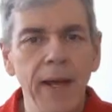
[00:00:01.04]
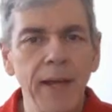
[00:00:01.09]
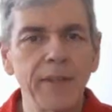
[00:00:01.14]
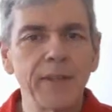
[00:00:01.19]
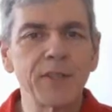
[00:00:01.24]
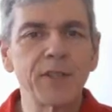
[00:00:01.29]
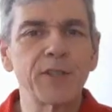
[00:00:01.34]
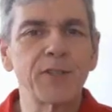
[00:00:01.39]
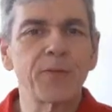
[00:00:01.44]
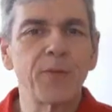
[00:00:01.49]
Hey,
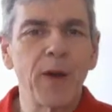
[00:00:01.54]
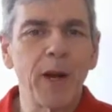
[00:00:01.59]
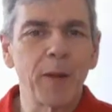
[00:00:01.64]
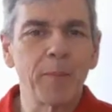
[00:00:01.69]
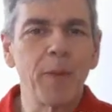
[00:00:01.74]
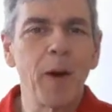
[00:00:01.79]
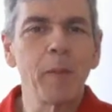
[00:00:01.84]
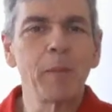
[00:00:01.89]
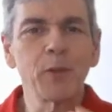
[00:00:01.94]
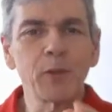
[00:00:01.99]
this is Frank,
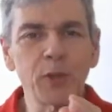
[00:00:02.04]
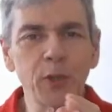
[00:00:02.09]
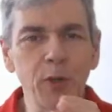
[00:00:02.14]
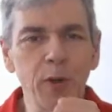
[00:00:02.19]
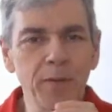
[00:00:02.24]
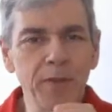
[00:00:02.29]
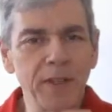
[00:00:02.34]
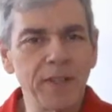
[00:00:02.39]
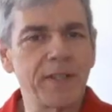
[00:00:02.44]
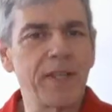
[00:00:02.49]
Frank,
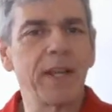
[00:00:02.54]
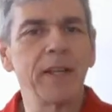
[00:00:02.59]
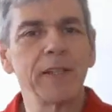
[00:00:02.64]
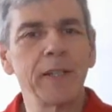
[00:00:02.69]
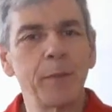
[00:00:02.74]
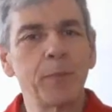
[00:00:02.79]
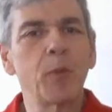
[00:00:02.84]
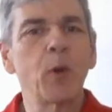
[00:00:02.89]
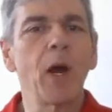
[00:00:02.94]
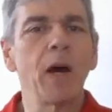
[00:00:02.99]
publisher of The
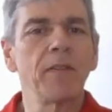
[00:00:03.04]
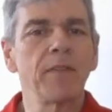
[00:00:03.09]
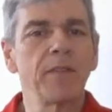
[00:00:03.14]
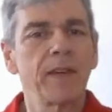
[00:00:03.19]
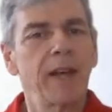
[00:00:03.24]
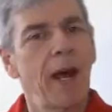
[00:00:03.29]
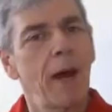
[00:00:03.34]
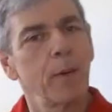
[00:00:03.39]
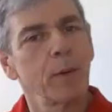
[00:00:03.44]
Daily Profit,